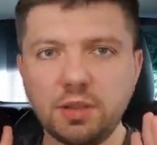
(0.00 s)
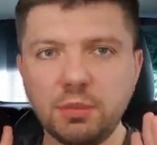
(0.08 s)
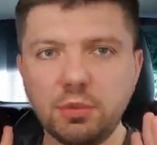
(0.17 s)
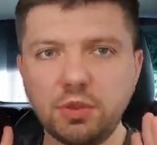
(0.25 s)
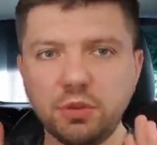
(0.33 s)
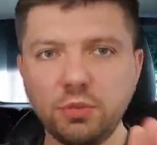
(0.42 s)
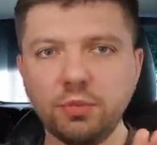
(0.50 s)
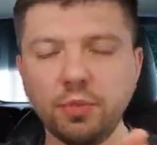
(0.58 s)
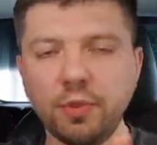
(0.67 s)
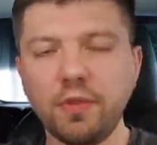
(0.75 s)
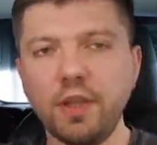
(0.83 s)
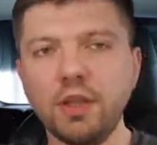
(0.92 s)
number 2.
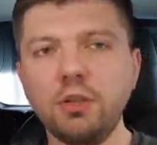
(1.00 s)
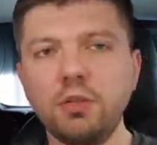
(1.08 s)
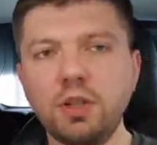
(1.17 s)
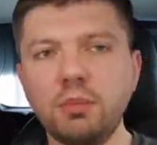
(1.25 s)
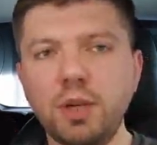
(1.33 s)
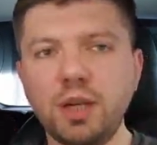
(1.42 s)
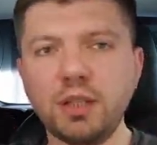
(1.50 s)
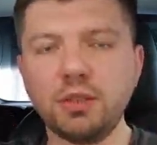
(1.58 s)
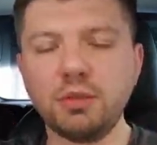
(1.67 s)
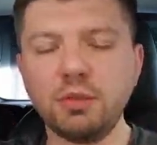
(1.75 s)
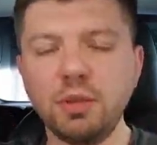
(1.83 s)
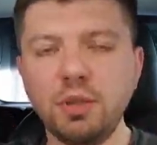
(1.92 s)
Thank you very much.